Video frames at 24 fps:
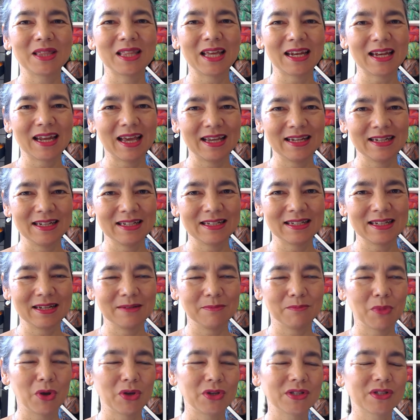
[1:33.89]
then I knitted
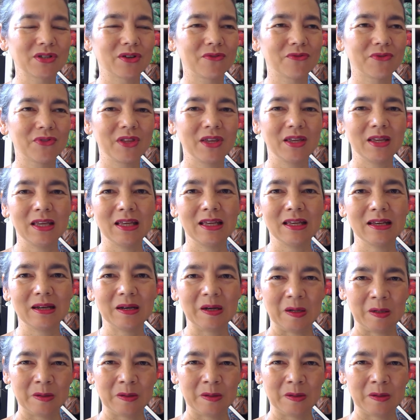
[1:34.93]
most of the